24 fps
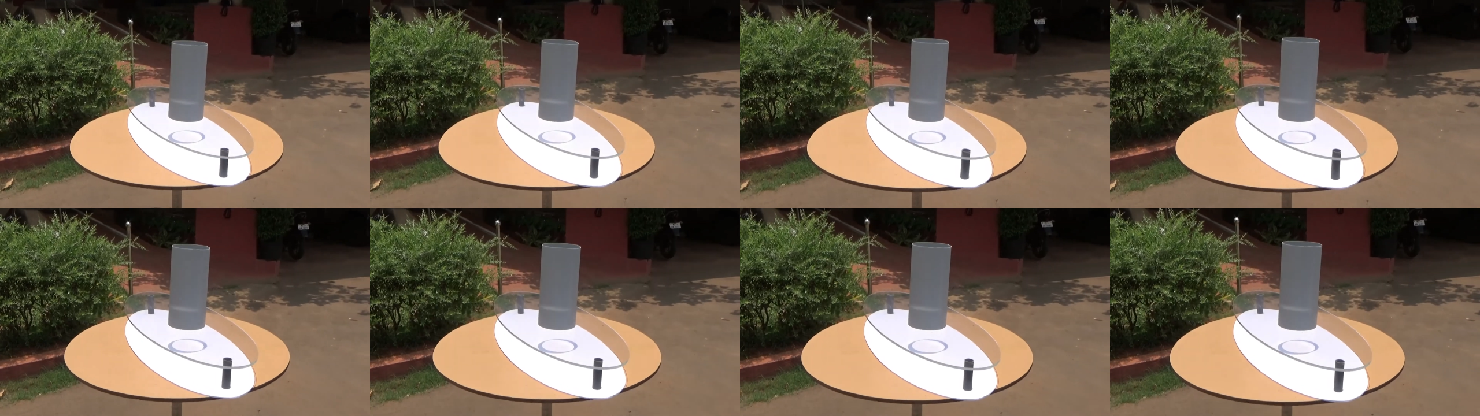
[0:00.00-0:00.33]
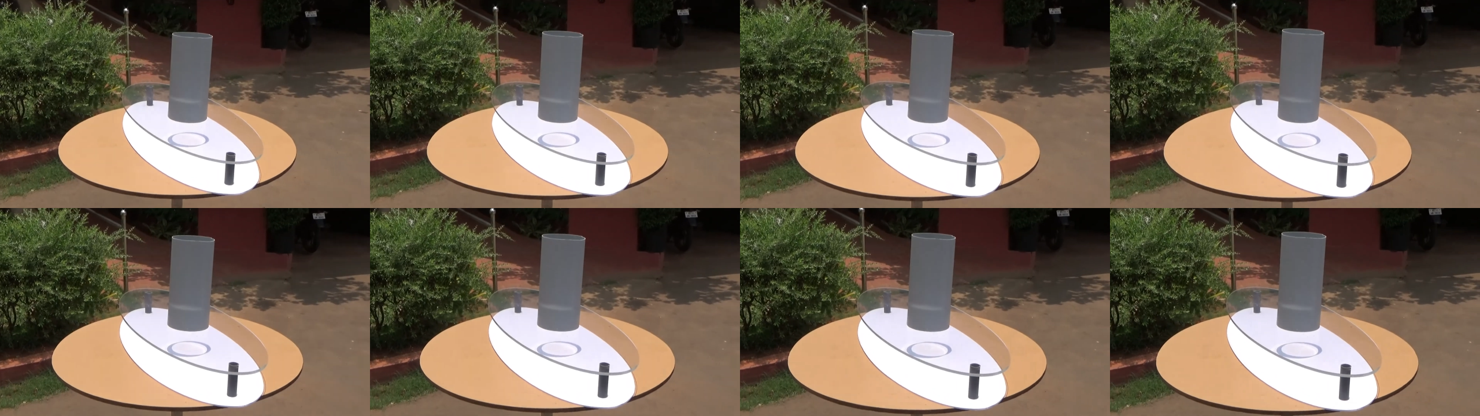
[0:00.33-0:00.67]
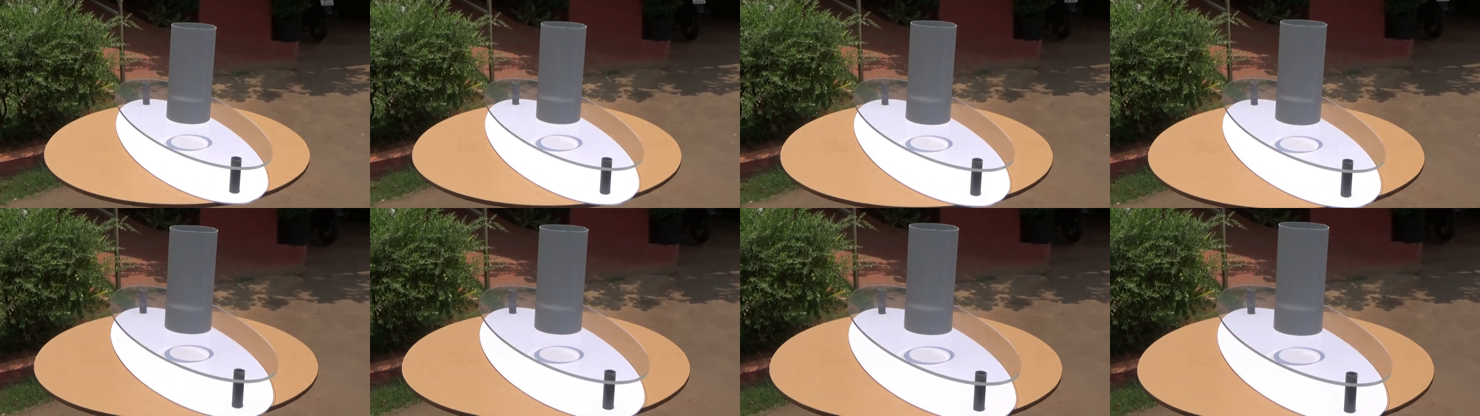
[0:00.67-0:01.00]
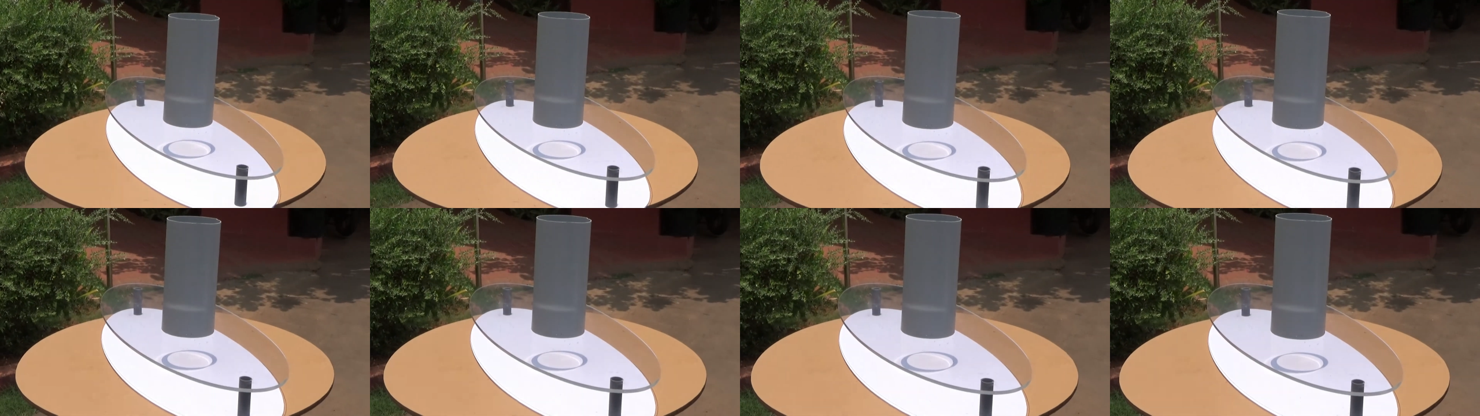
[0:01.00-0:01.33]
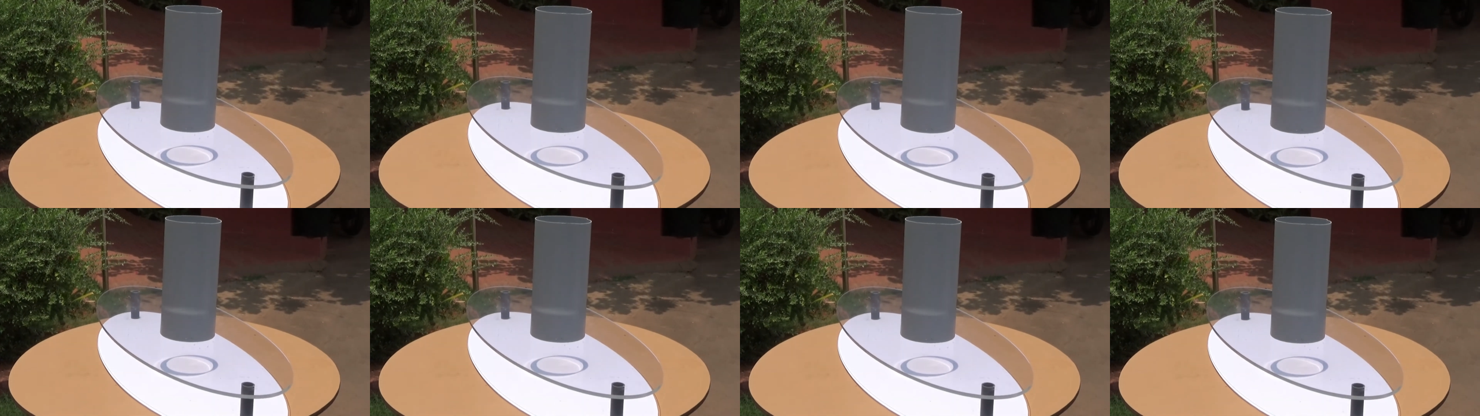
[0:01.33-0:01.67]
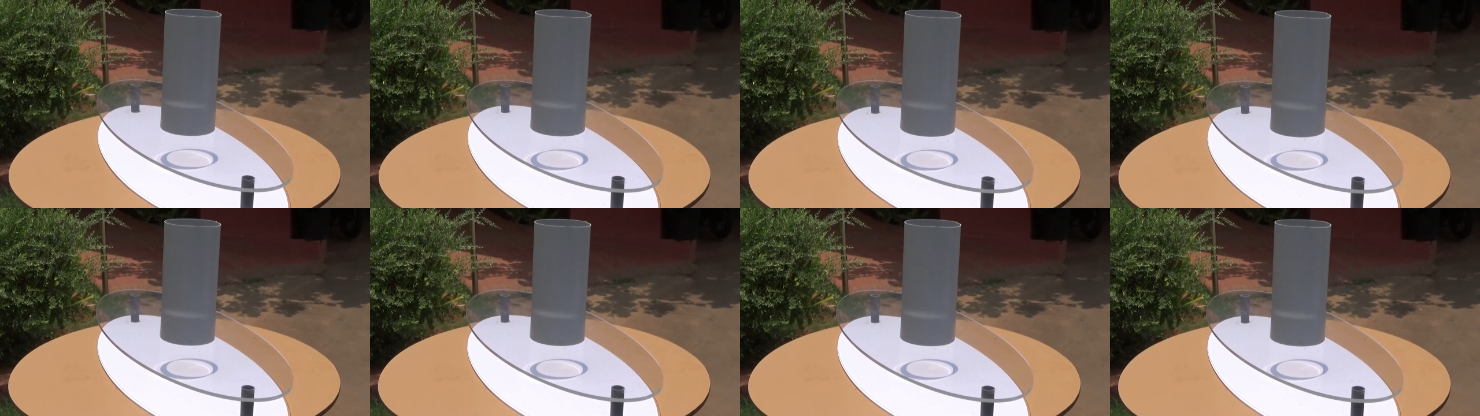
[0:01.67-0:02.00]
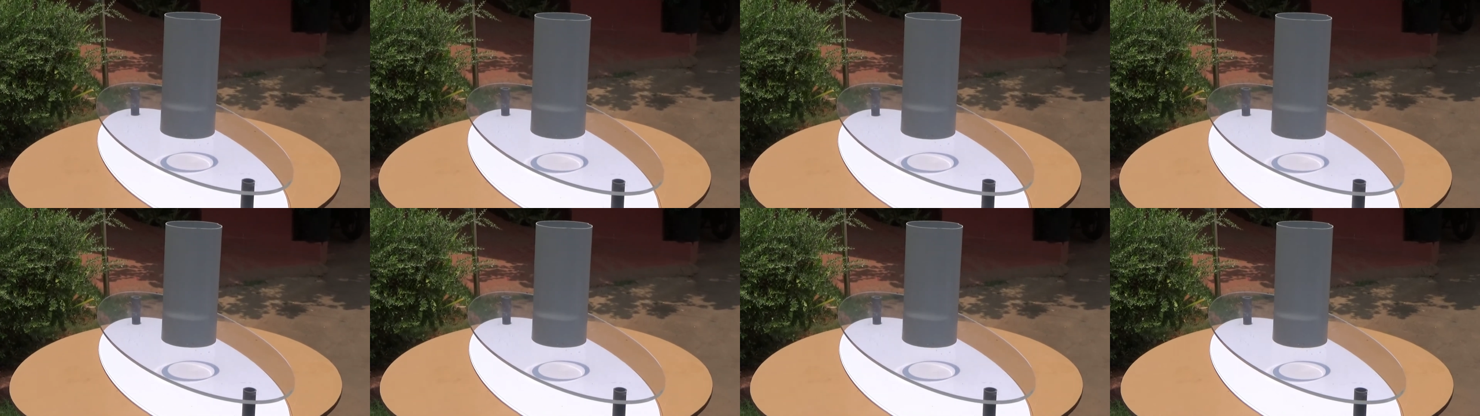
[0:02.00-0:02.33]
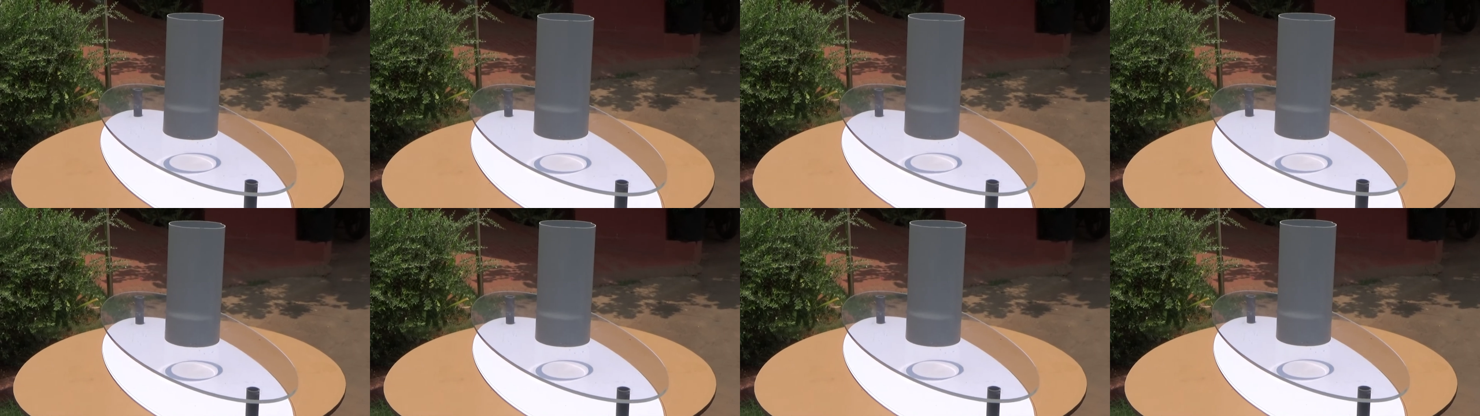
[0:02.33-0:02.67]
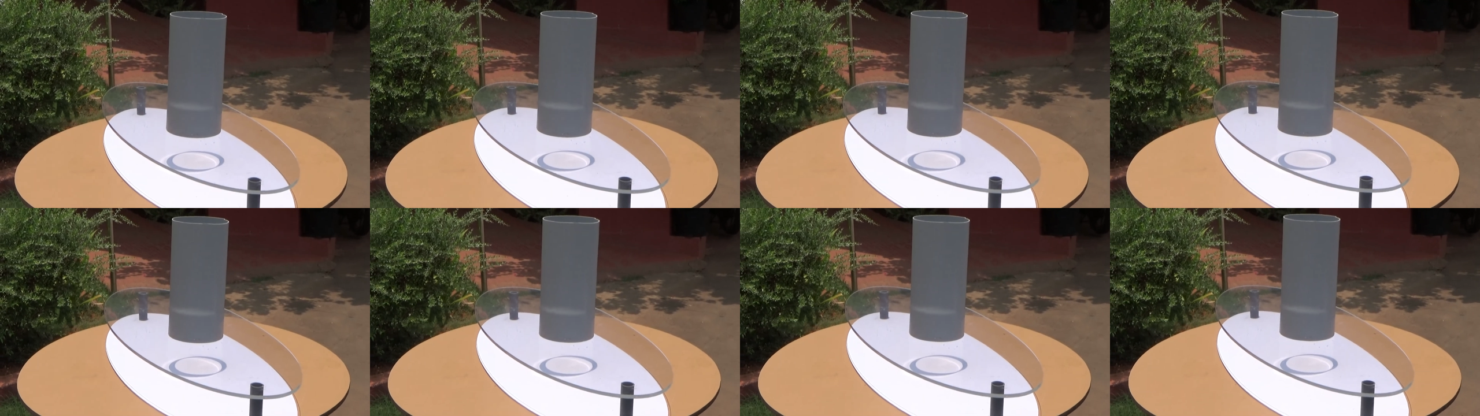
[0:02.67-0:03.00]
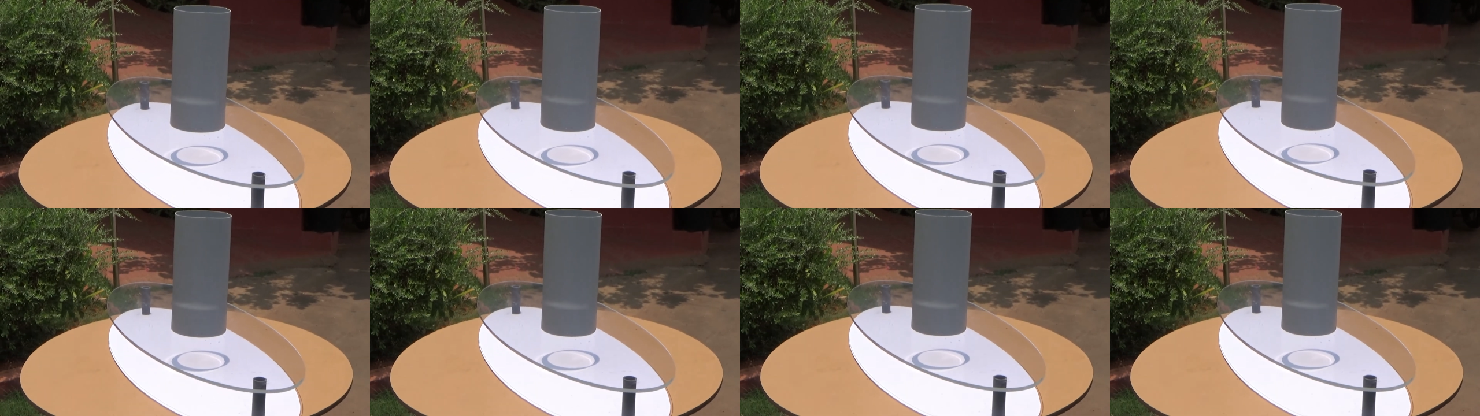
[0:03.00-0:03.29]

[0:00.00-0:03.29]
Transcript: [unreadable: no face in view]